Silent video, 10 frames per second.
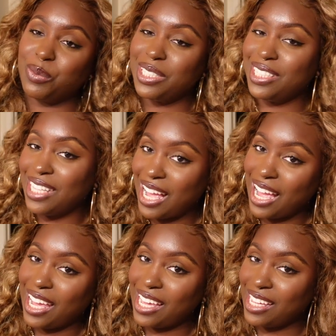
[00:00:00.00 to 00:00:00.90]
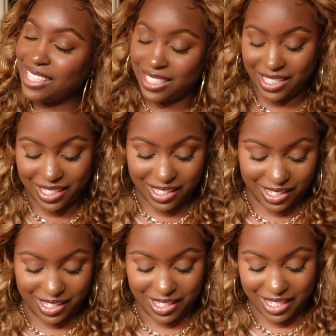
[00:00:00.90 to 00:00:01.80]
was nice.
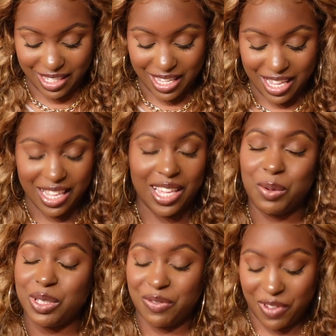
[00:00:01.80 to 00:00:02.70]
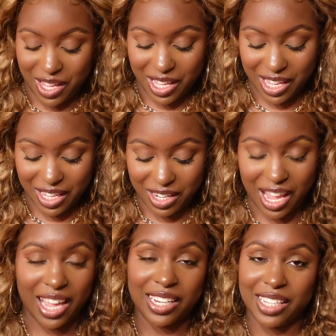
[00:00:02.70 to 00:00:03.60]
It was fun. I
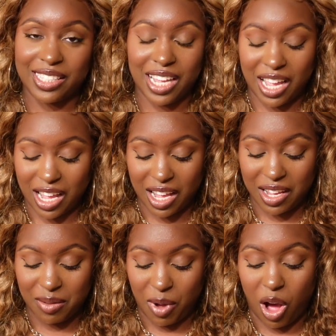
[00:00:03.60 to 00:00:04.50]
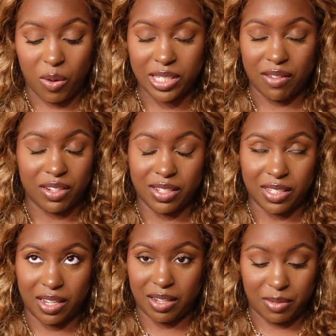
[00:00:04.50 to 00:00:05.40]
had a good time. I always have a good
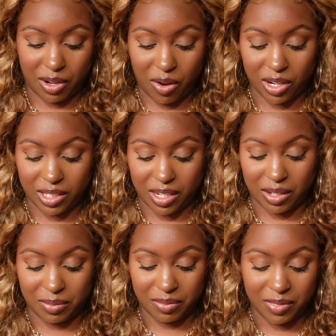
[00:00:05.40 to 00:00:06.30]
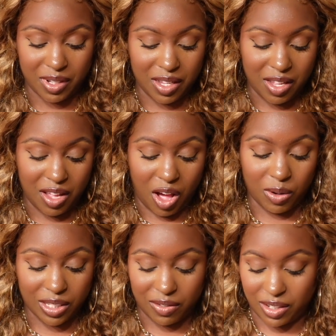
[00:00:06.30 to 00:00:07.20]
time. Like all time. I
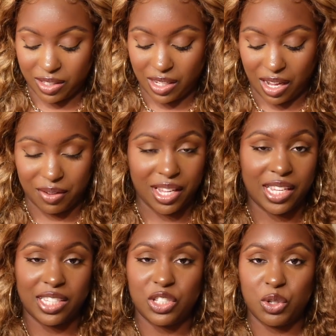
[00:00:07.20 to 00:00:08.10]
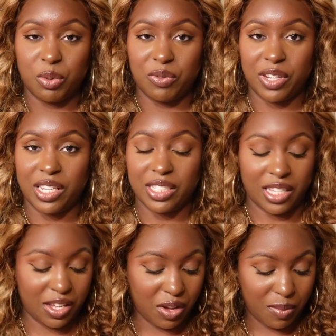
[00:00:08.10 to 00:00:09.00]
always have a good time. It is super funny as
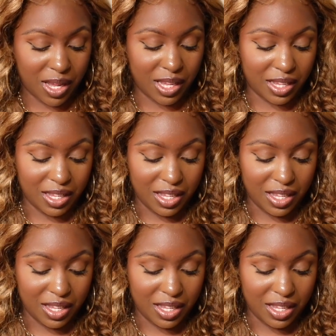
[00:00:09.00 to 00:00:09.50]
hell. My